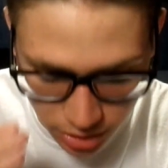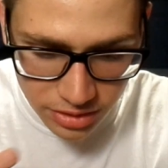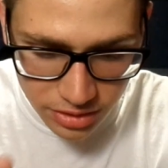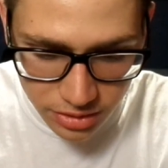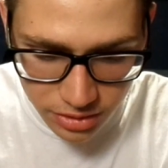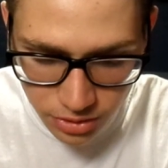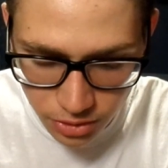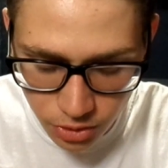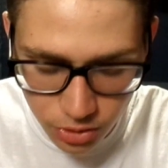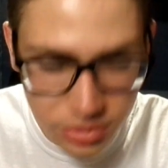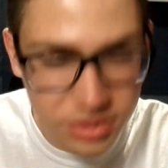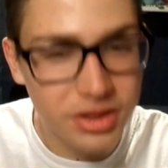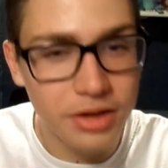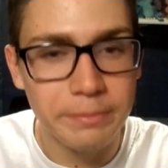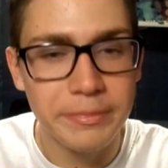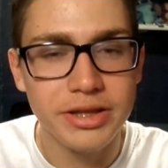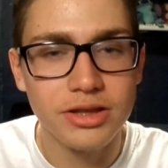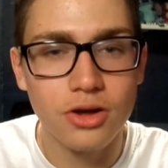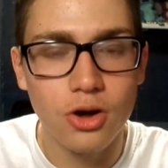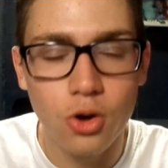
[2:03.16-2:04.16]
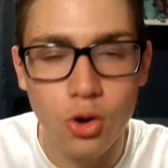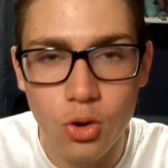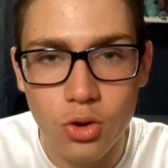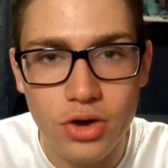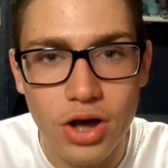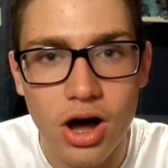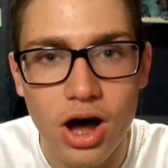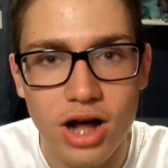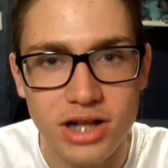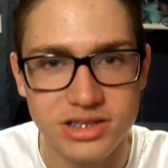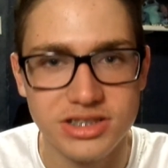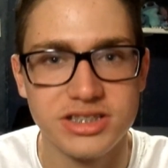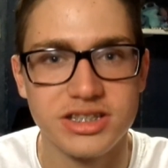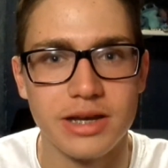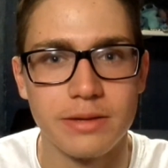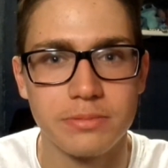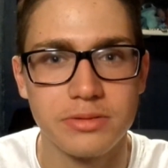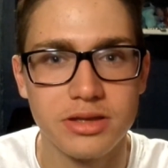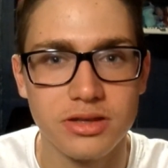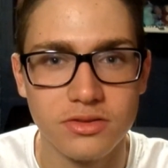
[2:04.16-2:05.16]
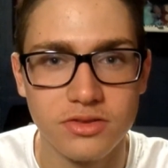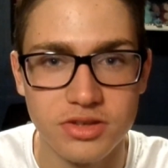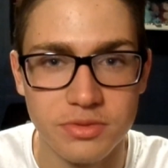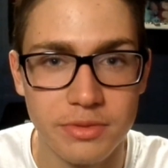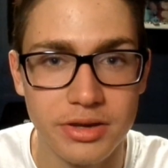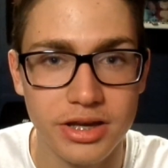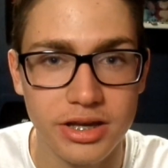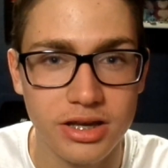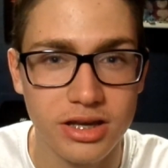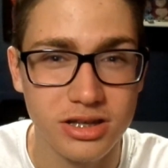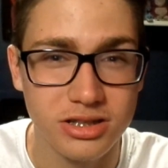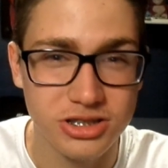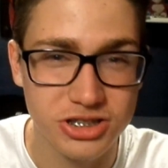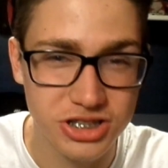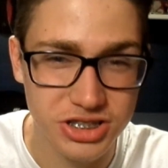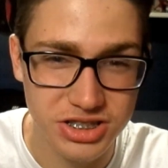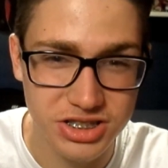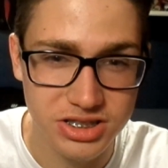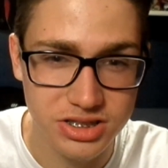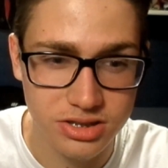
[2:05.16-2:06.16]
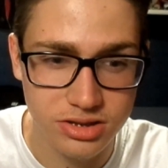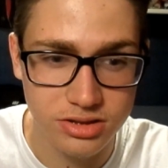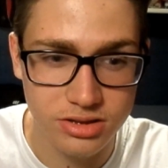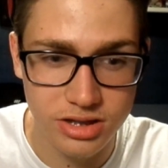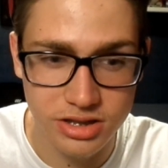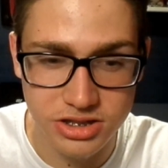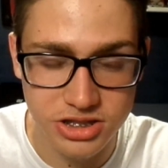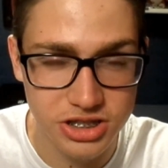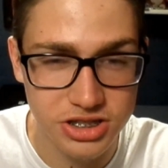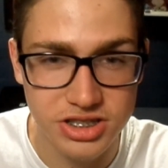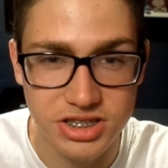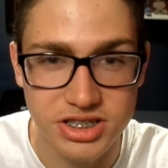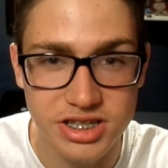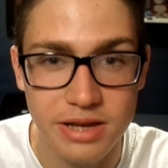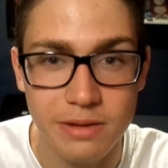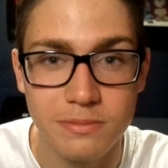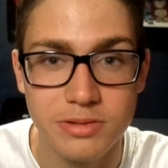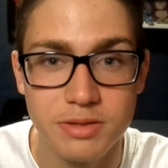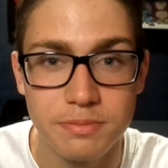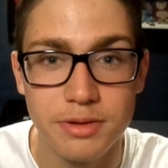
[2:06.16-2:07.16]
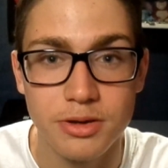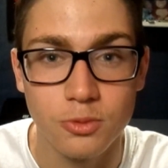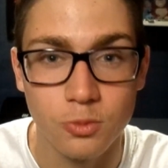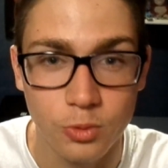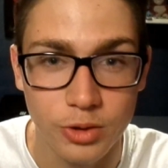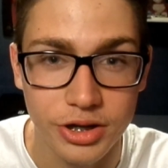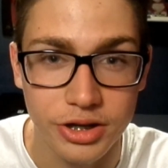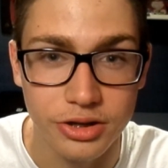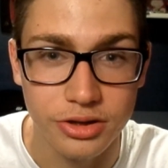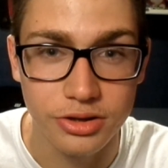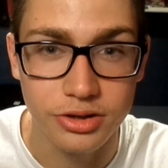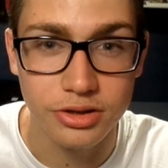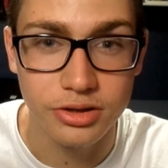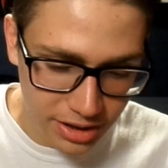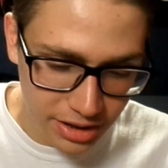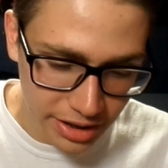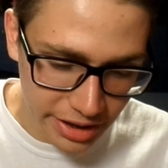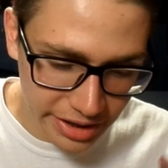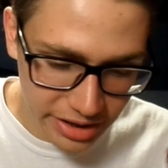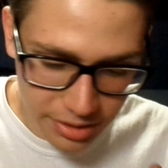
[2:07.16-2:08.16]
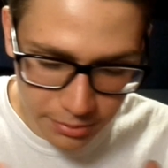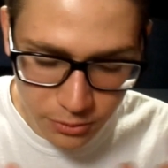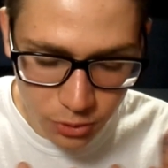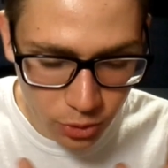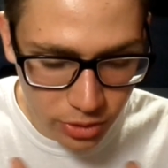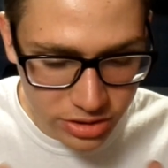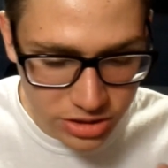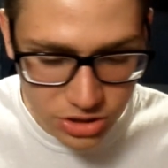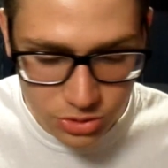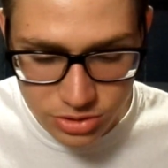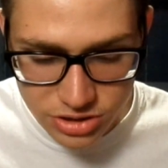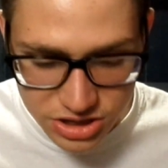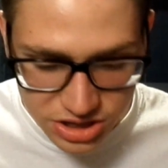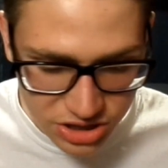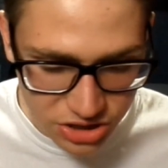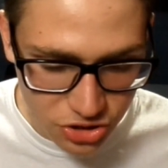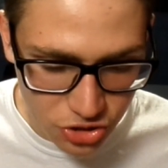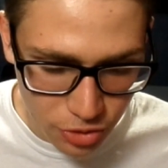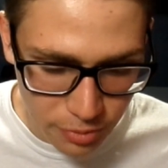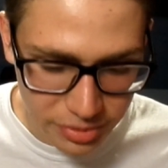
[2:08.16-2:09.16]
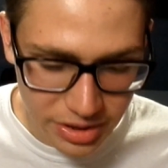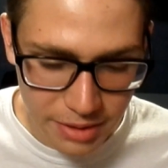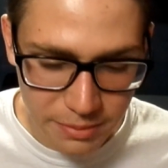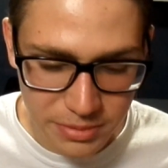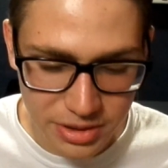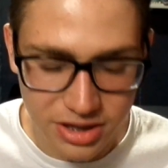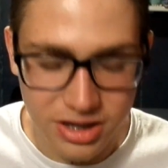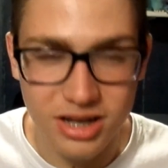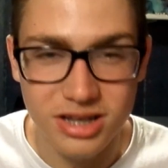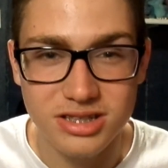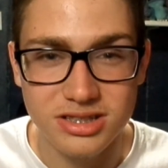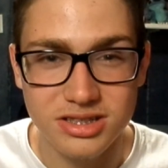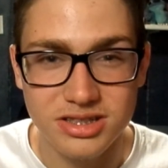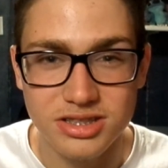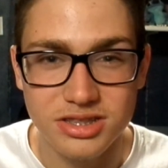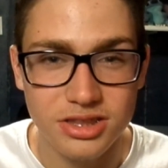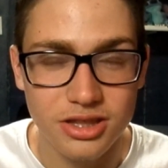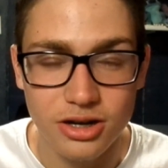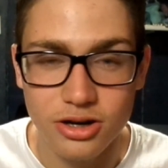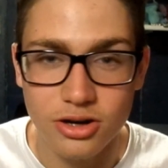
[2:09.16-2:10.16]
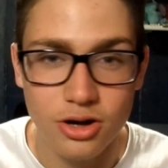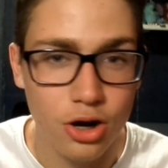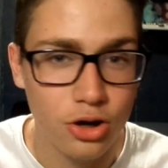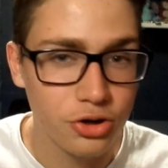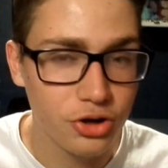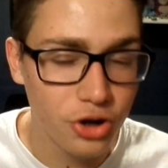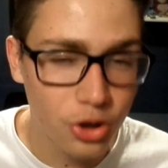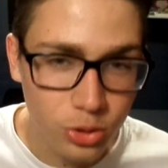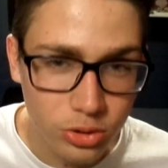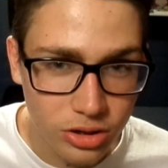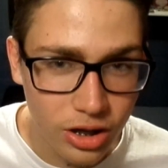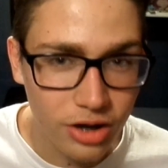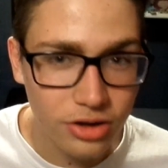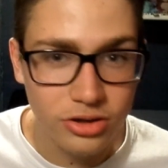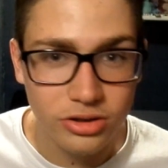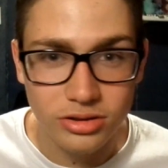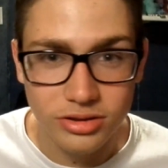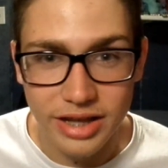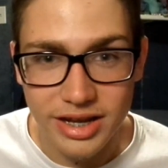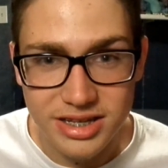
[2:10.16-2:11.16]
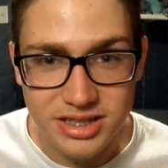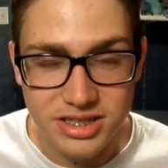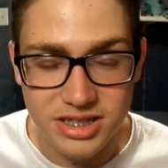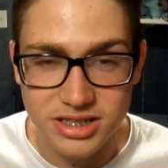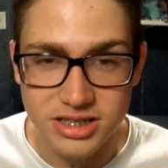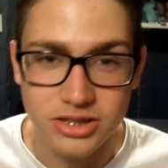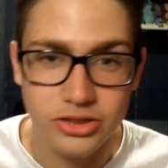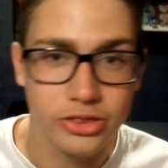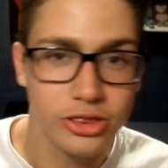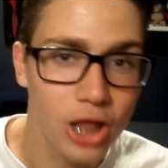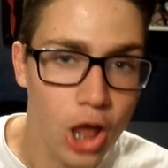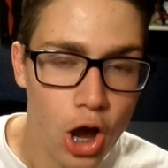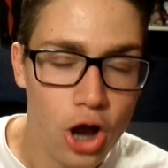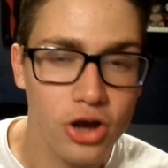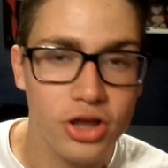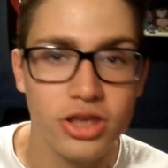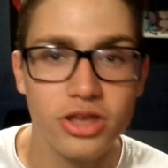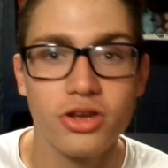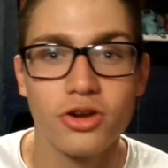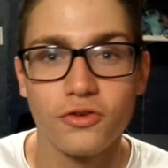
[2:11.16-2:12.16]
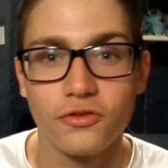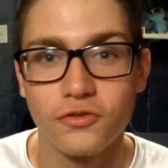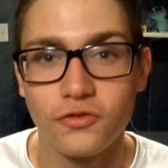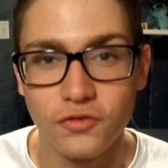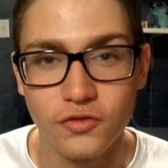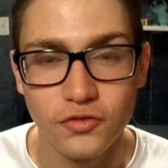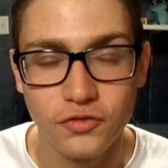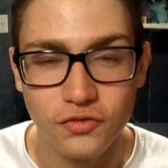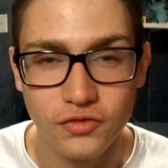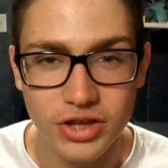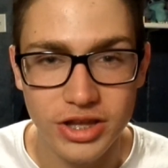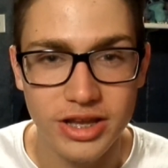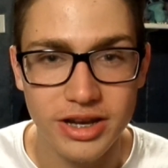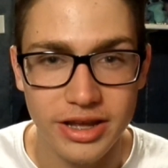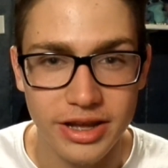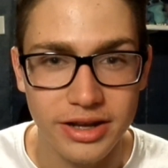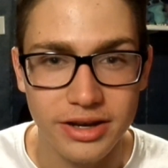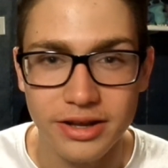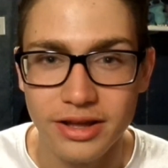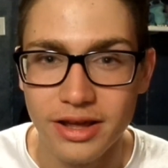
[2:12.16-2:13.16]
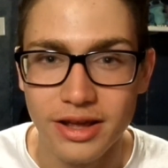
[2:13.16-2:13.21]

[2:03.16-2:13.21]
The whole concept to me it just seems a bit weird. And I'm going to assume that because there are no longer laces locking your feet in,